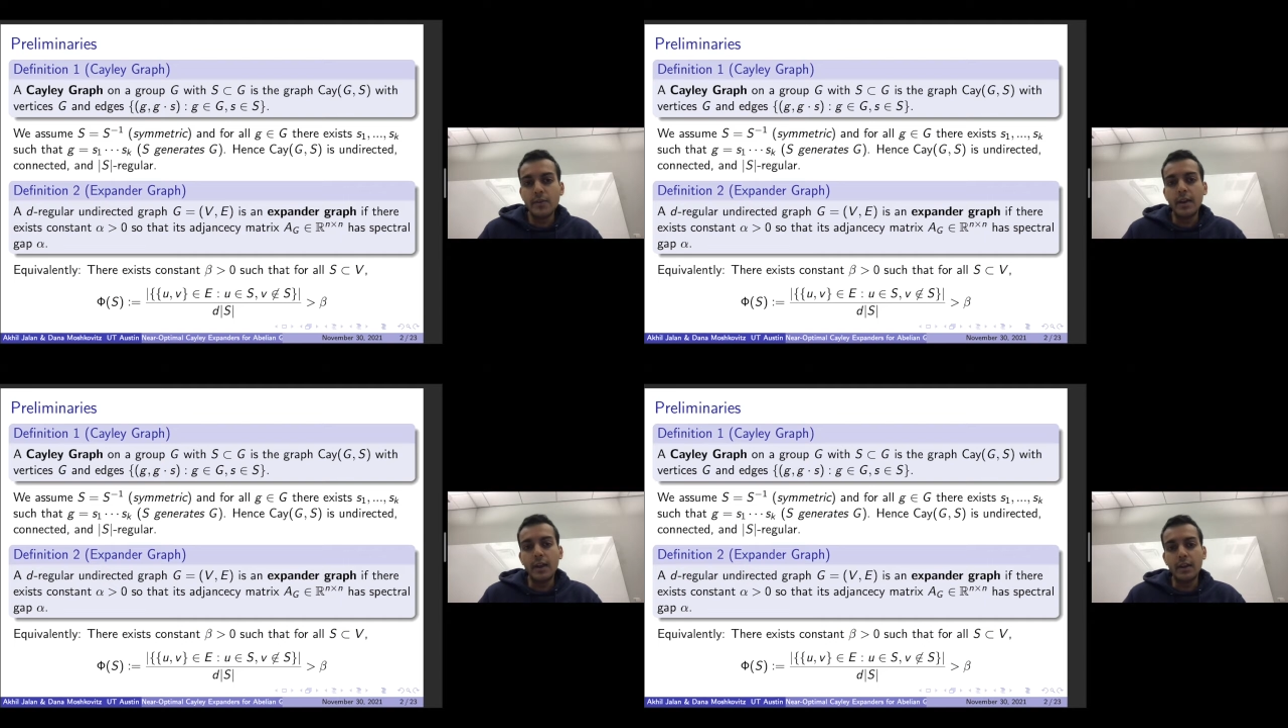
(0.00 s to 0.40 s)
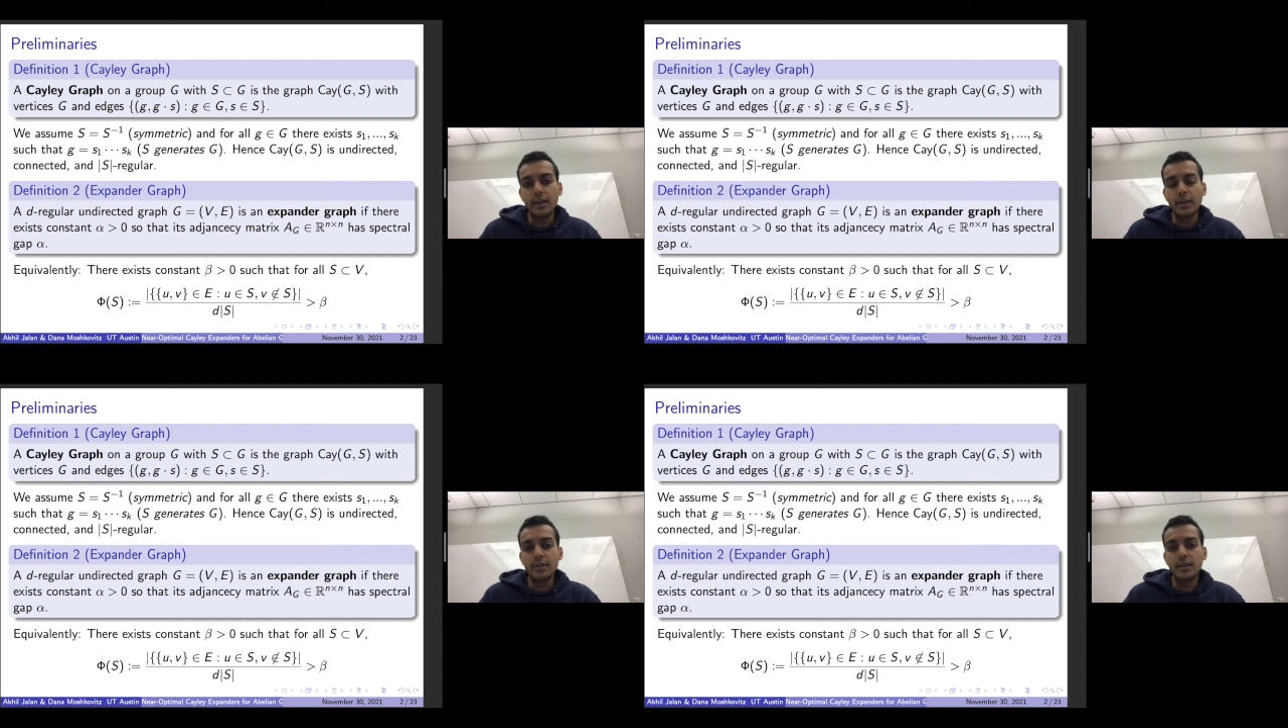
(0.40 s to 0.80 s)

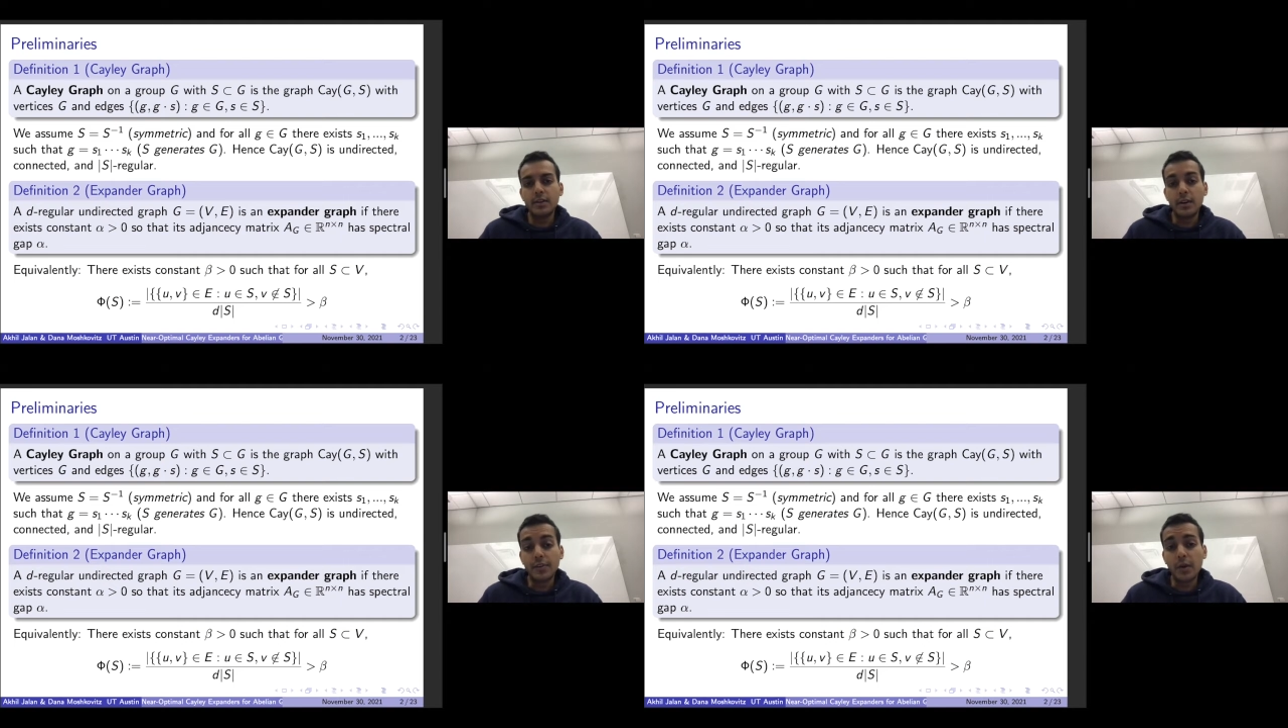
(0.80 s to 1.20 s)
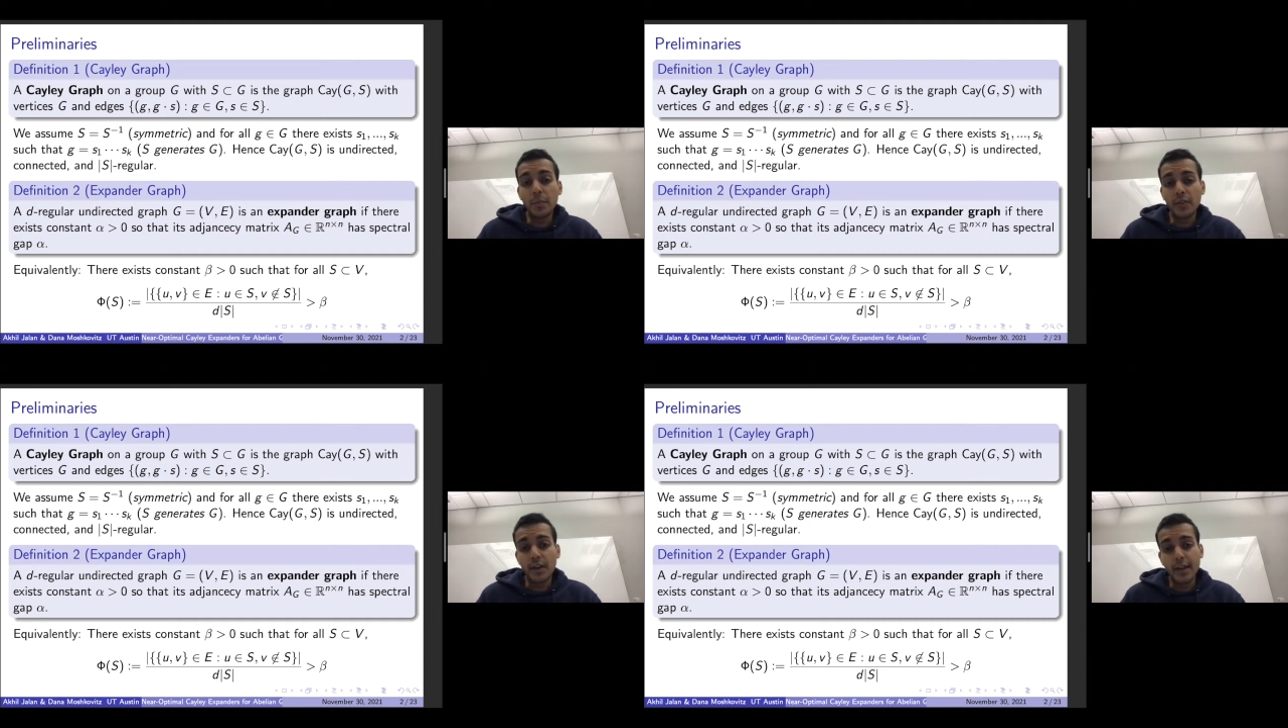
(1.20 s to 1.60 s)
and a
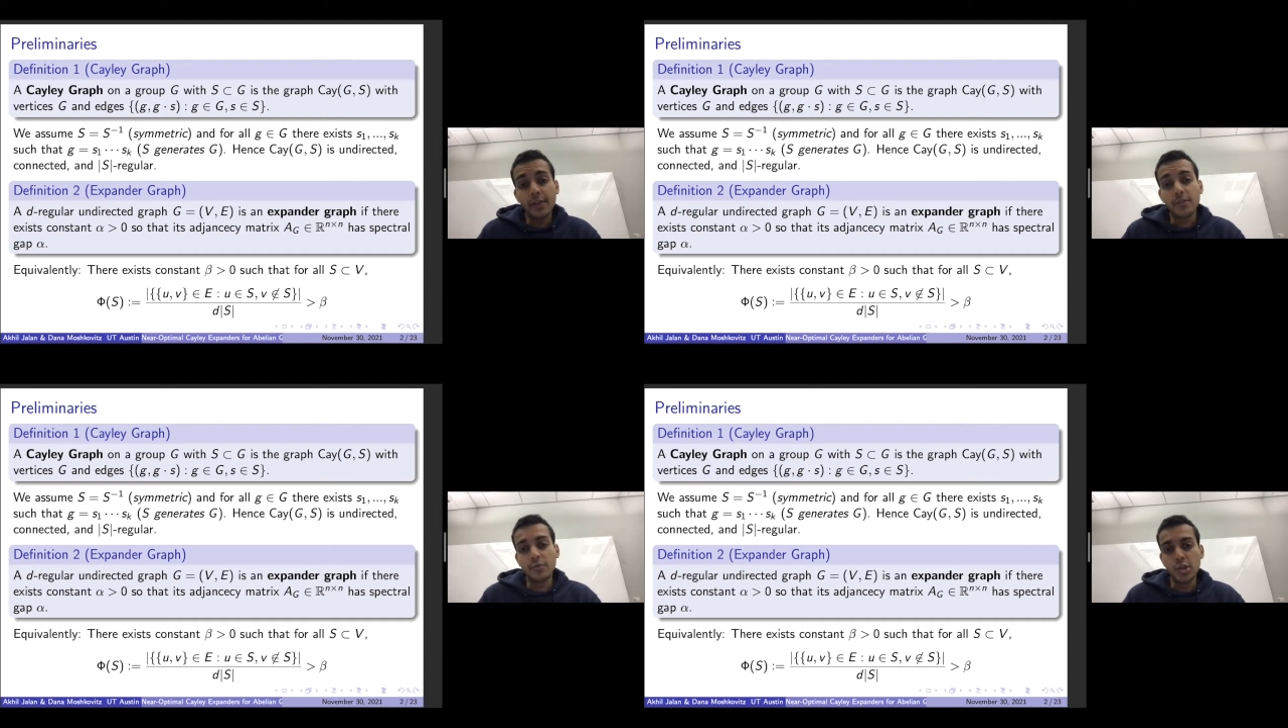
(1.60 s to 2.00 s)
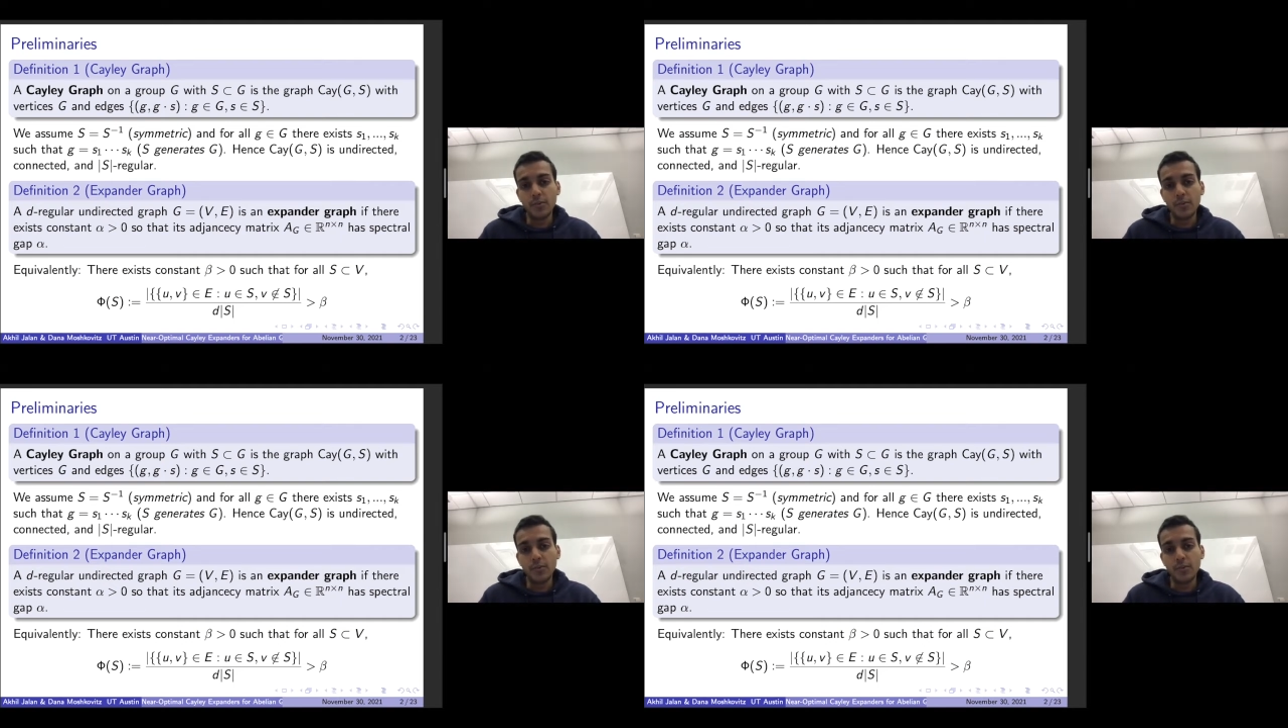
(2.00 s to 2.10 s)
subset S of G,